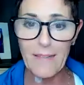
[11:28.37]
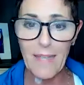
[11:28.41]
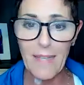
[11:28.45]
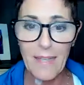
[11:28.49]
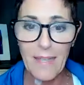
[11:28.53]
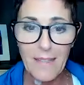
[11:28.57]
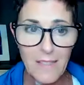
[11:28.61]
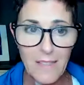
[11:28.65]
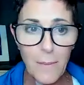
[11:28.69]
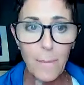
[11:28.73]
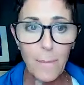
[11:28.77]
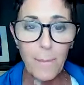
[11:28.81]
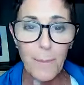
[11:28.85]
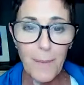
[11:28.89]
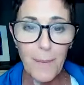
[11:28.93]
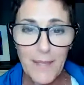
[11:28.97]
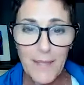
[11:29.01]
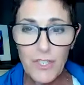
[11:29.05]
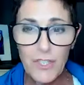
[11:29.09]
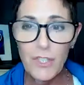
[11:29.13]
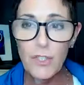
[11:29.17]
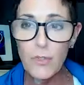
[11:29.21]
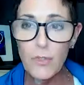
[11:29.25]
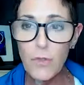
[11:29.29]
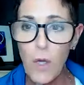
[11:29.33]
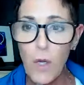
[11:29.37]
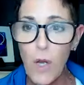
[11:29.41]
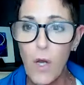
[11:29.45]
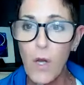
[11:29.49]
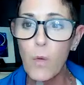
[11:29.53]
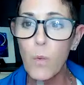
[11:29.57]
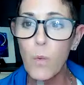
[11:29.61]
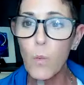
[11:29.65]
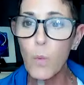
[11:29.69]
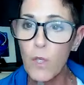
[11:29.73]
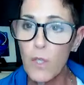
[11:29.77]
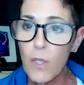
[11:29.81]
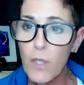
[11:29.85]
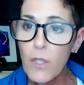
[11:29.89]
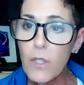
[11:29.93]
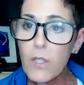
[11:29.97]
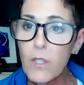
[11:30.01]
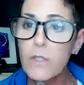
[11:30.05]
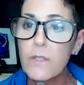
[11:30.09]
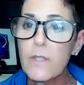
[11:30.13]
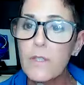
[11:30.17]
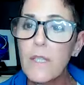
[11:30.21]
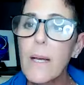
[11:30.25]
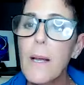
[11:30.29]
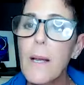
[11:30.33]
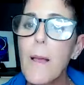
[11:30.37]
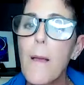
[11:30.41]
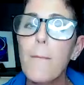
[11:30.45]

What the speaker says: That's a big, strong word,